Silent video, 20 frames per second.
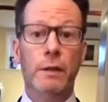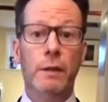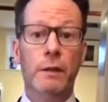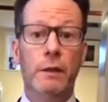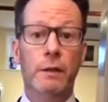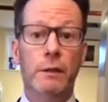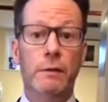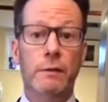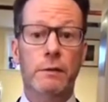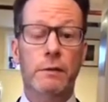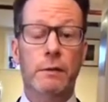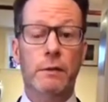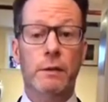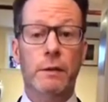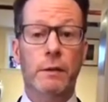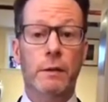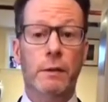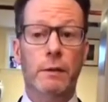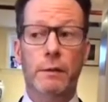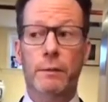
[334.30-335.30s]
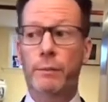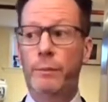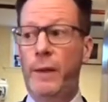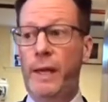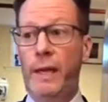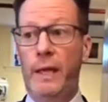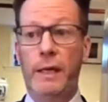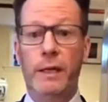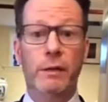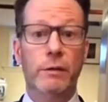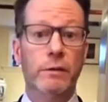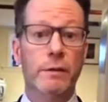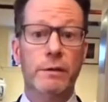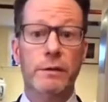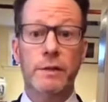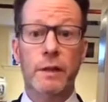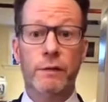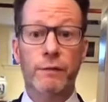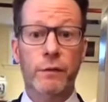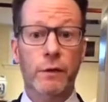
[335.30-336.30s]
to the pain or the
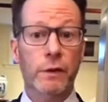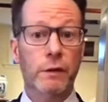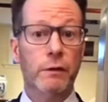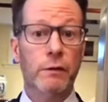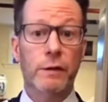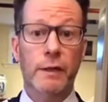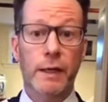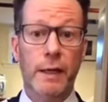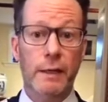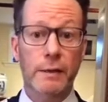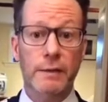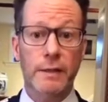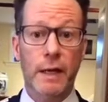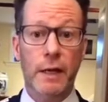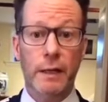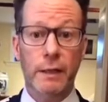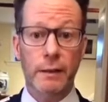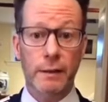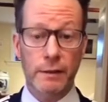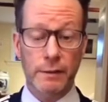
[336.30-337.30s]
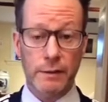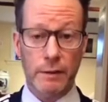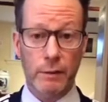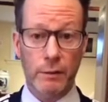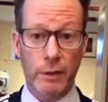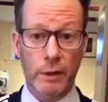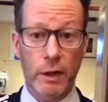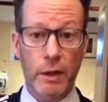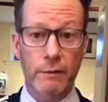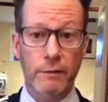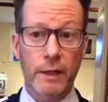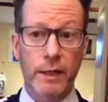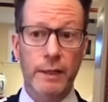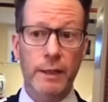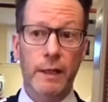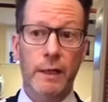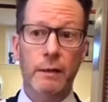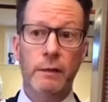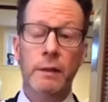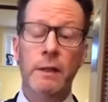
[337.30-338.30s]
suffering or the anxiety that's going on right
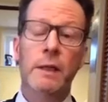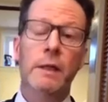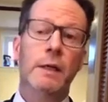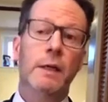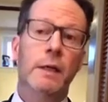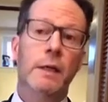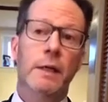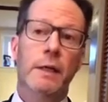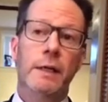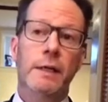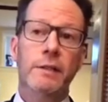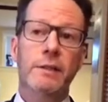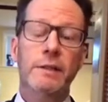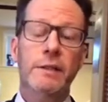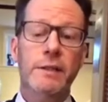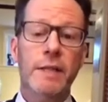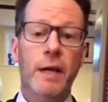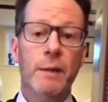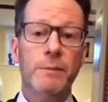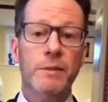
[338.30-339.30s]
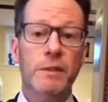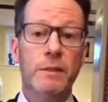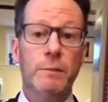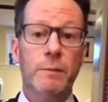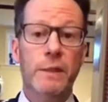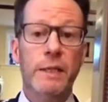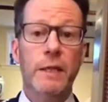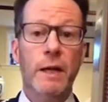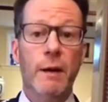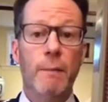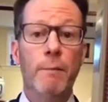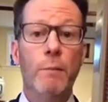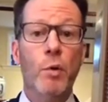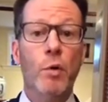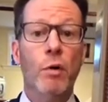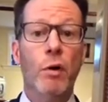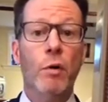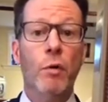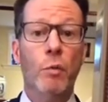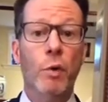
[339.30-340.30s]
now. It just helps us become more
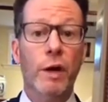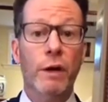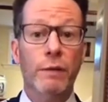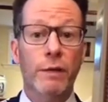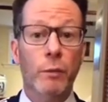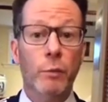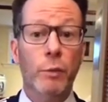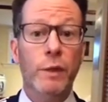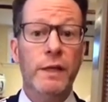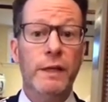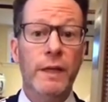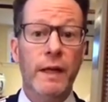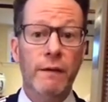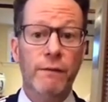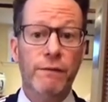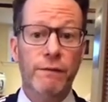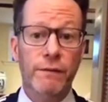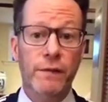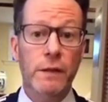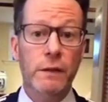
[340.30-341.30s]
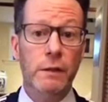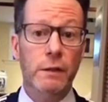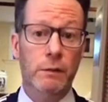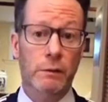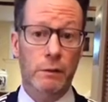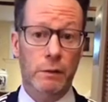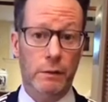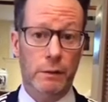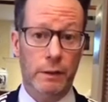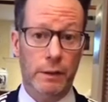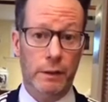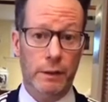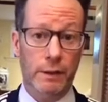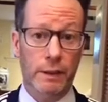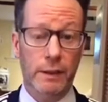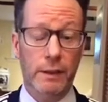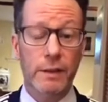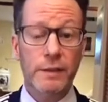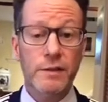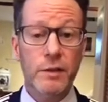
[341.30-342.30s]
aware that we can feel it, and
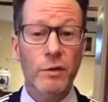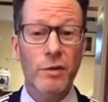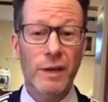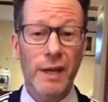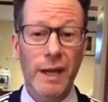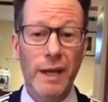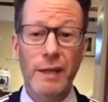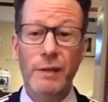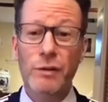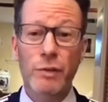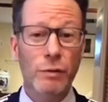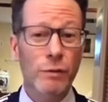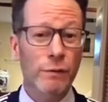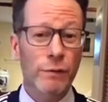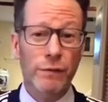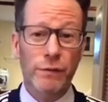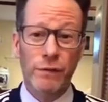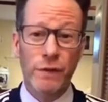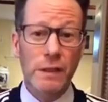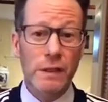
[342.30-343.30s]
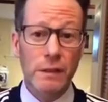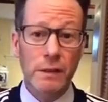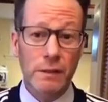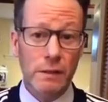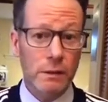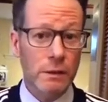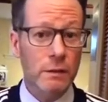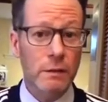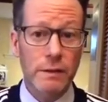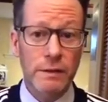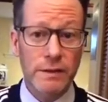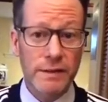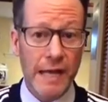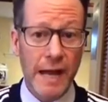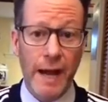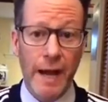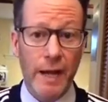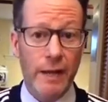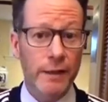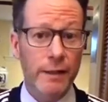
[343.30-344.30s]
it's okay to feel
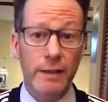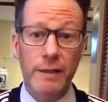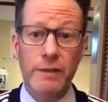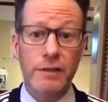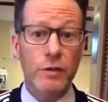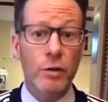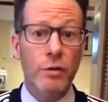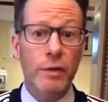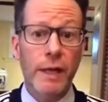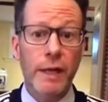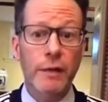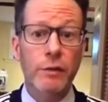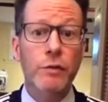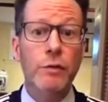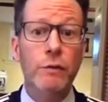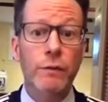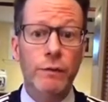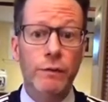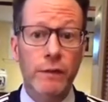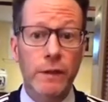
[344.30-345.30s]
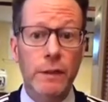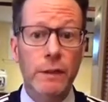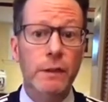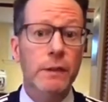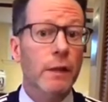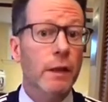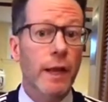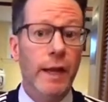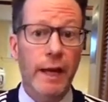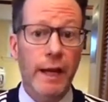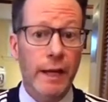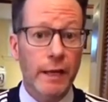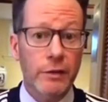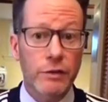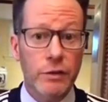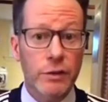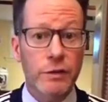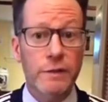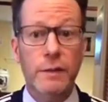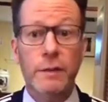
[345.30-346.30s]
sad, and it's okay to feel
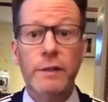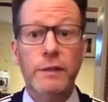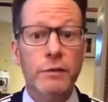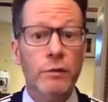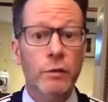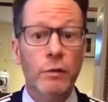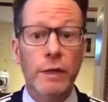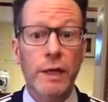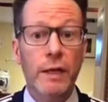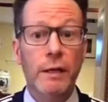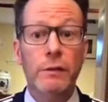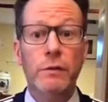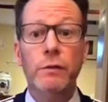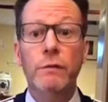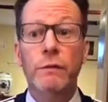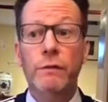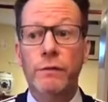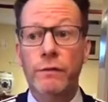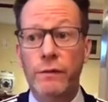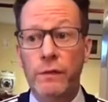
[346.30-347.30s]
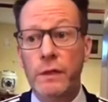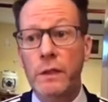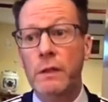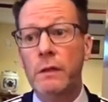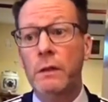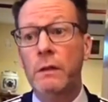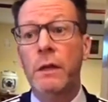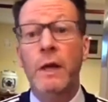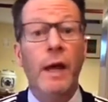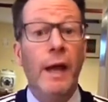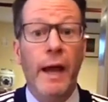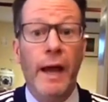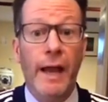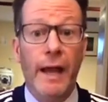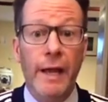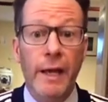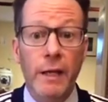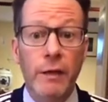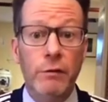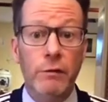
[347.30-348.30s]
anxious, and it's okay to feel
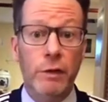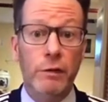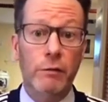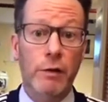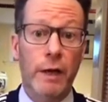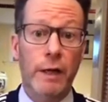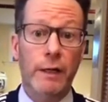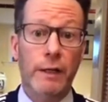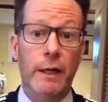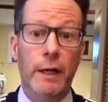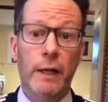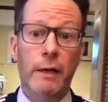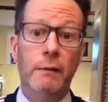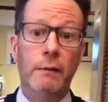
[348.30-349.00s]
angry right now.